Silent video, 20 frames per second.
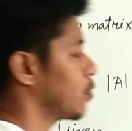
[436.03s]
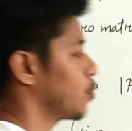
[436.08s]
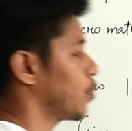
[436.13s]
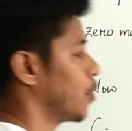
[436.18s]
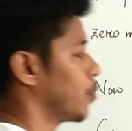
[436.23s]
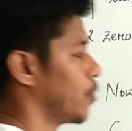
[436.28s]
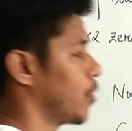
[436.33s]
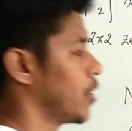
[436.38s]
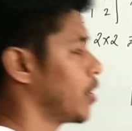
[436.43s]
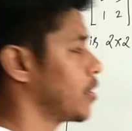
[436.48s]

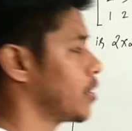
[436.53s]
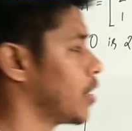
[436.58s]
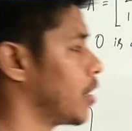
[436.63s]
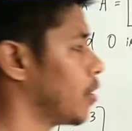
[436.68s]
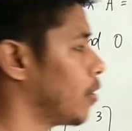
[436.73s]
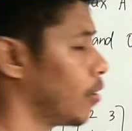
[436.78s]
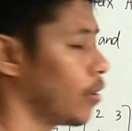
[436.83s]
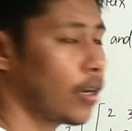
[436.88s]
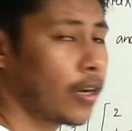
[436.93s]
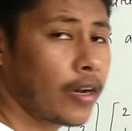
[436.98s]
properties are
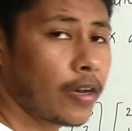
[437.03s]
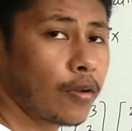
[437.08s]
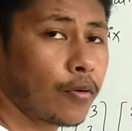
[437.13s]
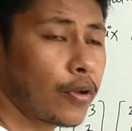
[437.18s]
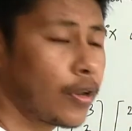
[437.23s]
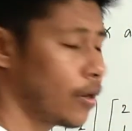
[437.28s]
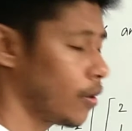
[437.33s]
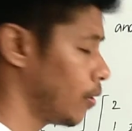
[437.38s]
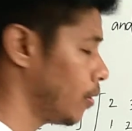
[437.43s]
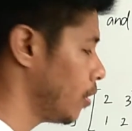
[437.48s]
already
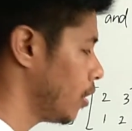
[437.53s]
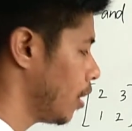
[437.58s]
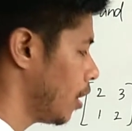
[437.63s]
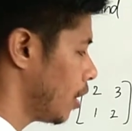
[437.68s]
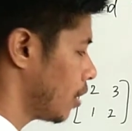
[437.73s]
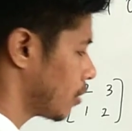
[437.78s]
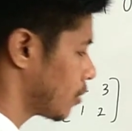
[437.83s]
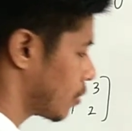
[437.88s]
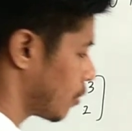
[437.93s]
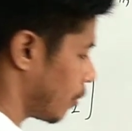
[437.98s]
we know.
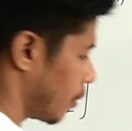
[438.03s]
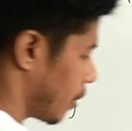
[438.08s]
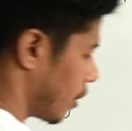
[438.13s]
So